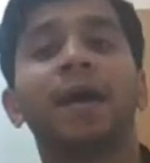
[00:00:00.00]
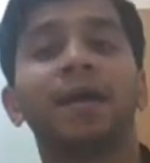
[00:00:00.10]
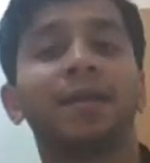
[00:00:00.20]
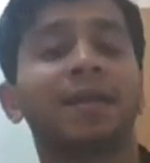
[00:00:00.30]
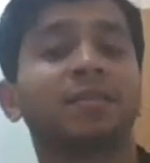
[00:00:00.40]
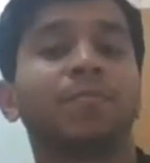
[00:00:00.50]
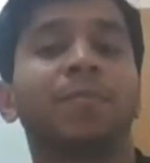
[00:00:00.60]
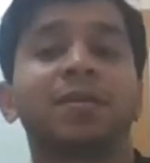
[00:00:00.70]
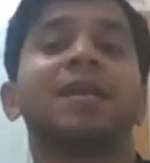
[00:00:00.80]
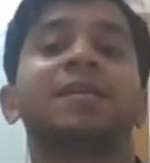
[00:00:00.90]
and let's say
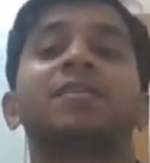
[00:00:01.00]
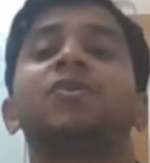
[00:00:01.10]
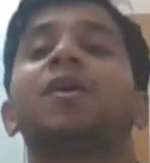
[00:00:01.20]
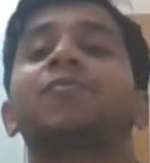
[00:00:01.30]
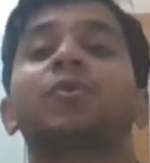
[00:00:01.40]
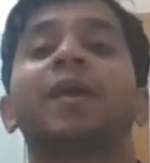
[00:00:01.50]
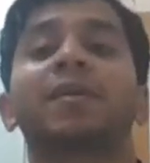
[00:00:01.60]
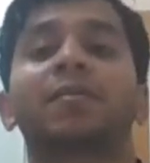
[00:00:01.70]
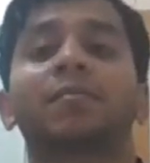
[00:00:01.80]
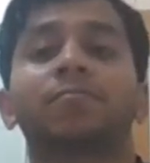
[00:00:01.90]
but let's say you have to
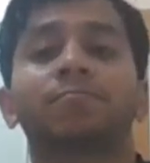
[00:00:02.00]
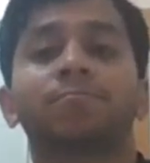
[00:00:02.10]
write